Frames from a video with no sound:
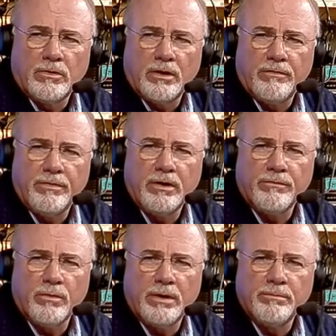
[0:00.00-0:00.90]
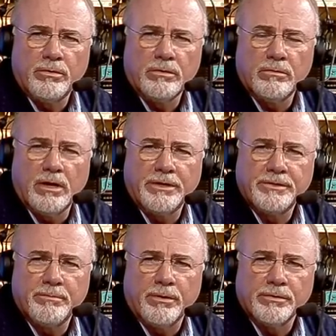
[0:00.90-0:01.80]
Yeah, if you give Red Bull to a
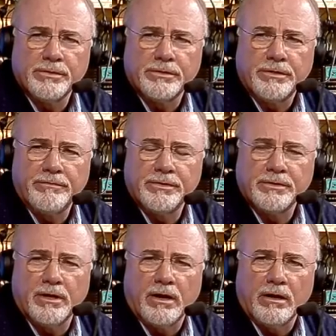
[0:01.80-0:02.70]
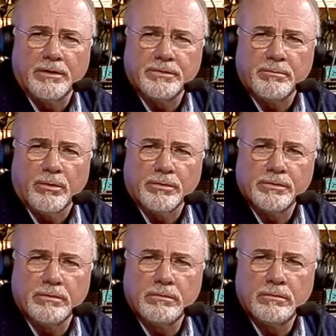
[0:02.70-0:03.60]
lazy person, you've just got a lazy
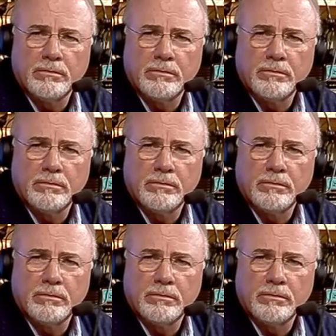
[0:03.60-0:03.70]
person.